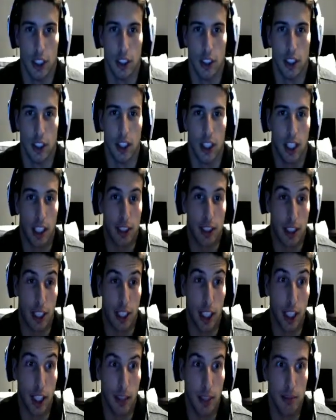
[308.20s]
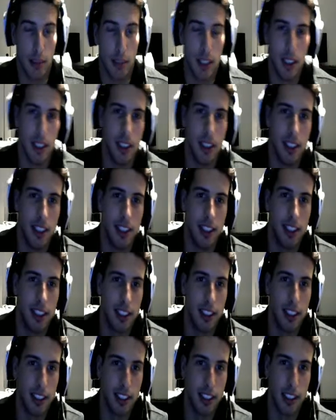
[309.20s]
Let's kill him!
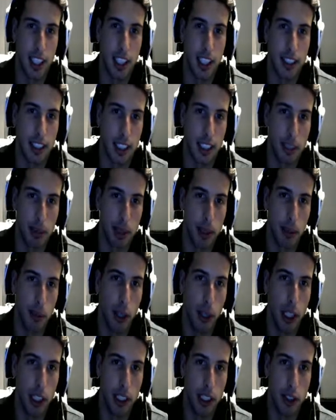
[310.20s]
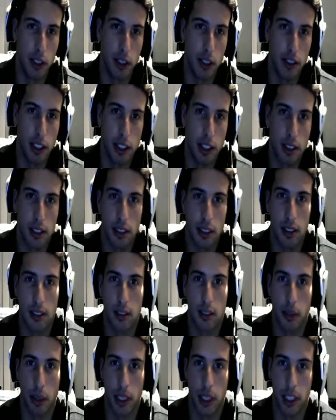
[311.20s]
This guy is getting me really nervous.
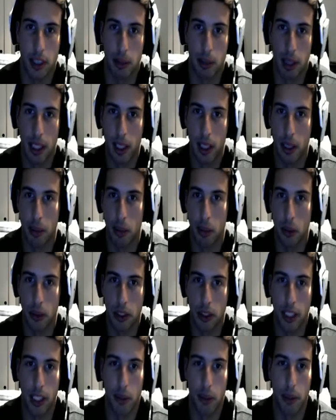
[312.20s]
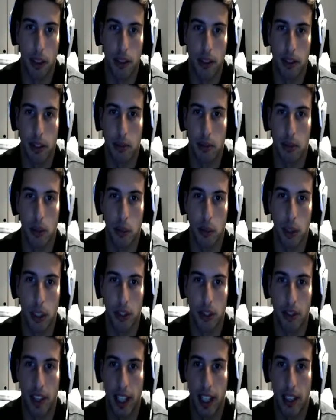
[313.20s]
We're gonna be able to get rid of him real
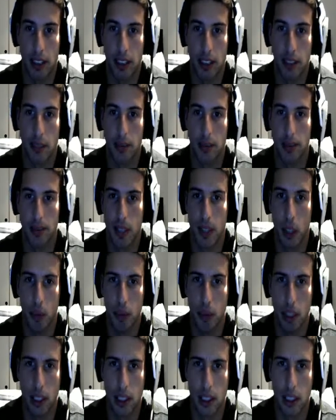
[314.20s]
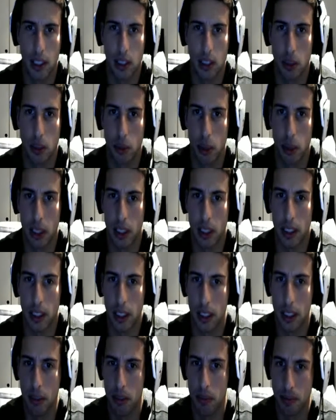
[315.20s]
fast. Hopefully this turn we can kill
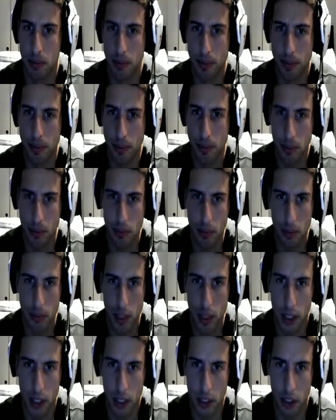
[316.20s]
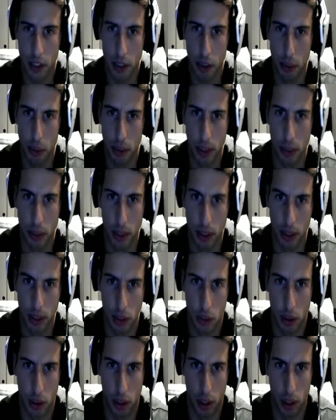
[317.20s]
him. Because they're really, really
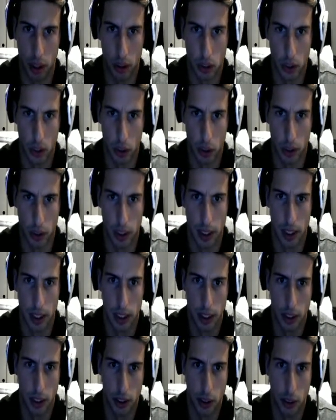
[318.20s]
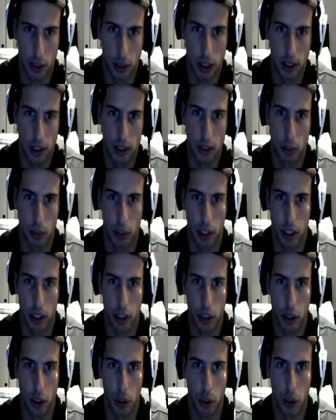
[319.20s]
strong. So, you know what? We're gonna
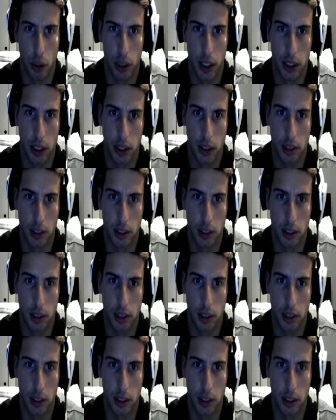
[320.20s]
YOLO it.